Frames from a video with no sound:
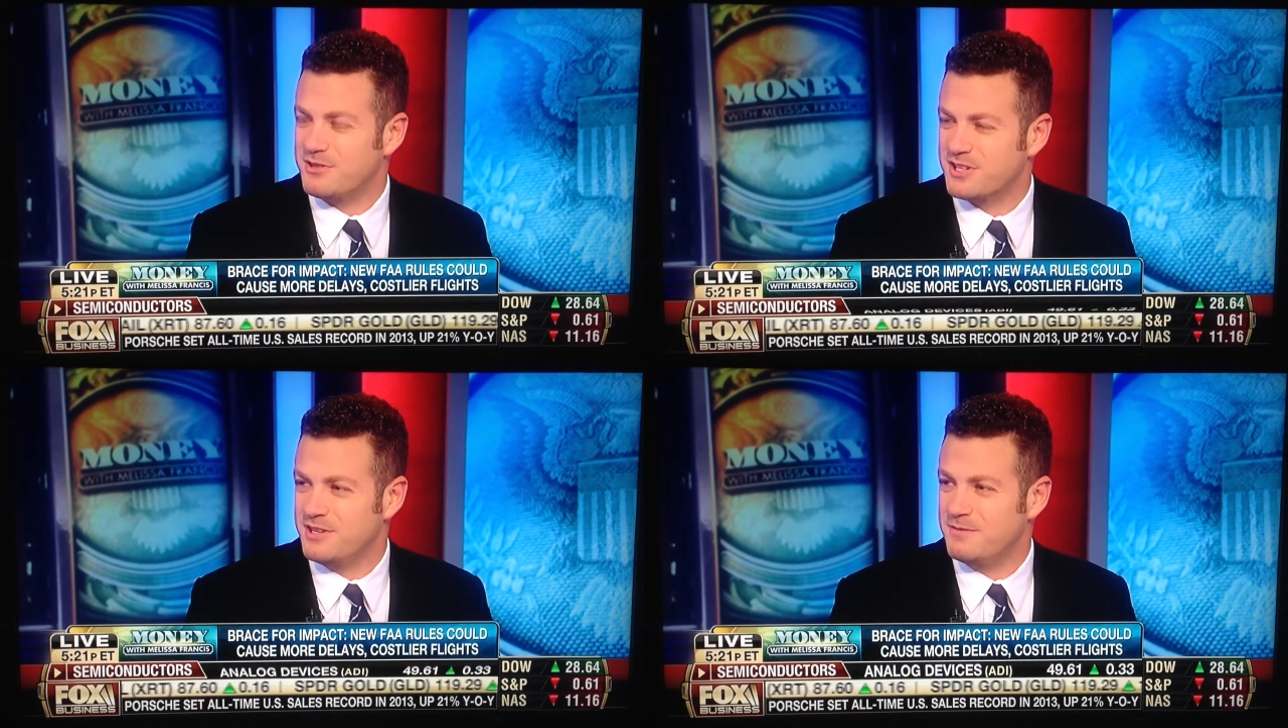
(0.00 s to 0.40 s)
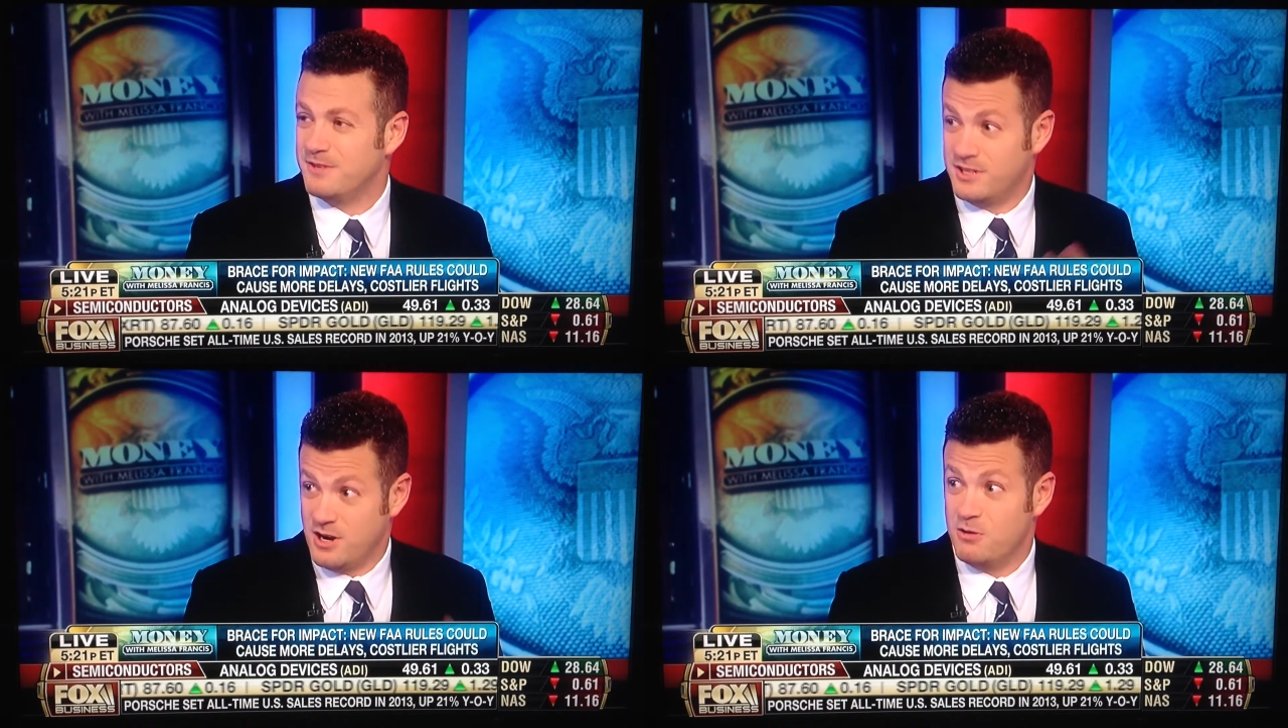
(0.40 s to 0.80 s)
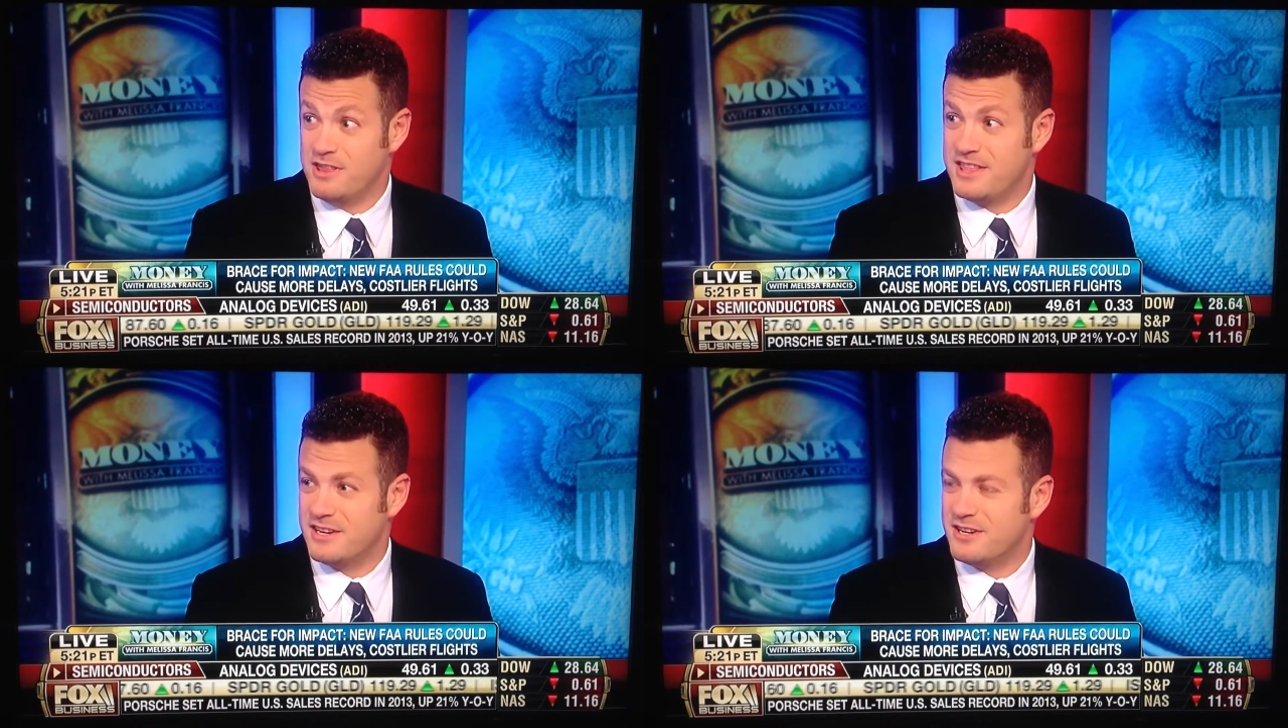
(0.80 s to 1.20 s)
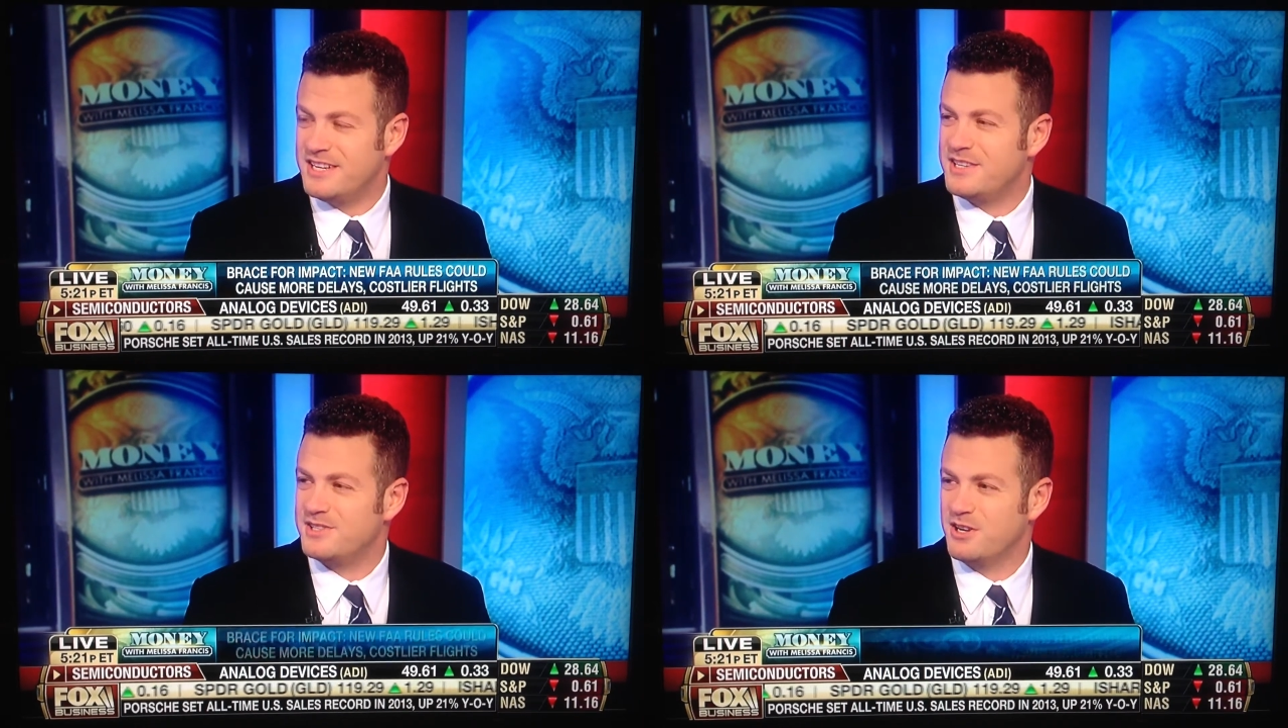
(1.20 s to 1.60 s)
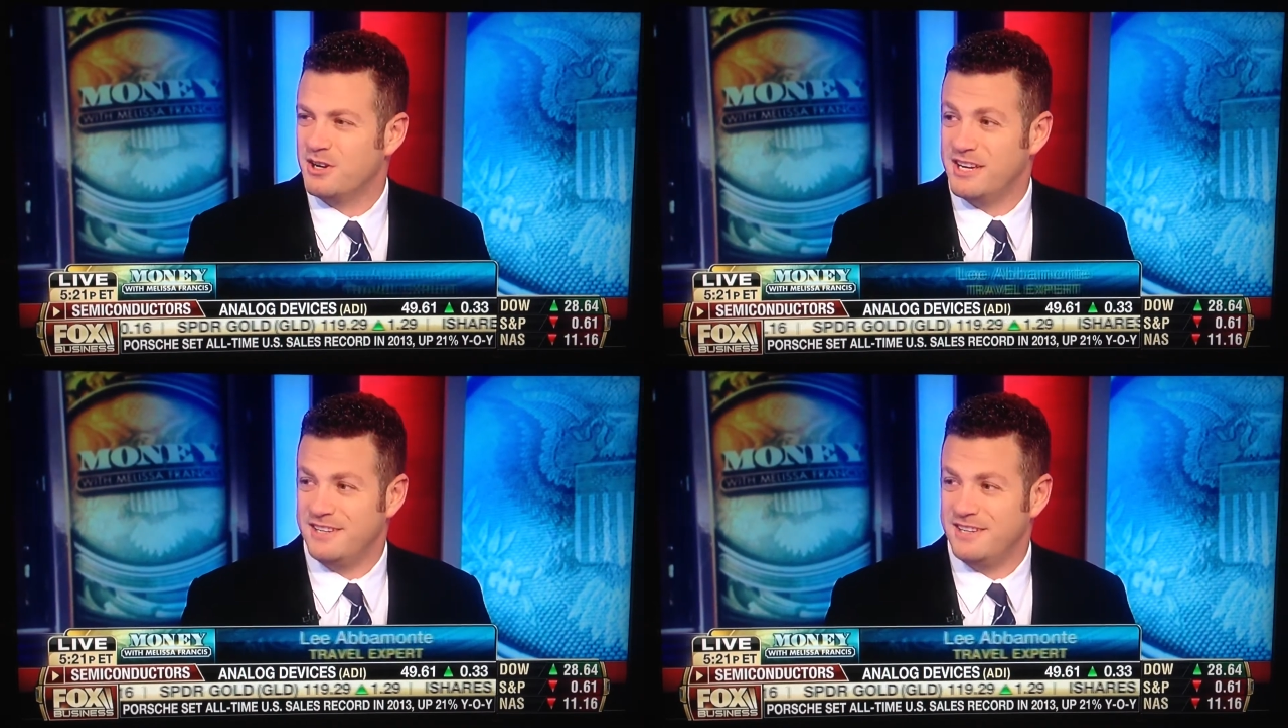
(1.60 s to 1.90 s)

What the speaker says: how it's going to go in theory. So,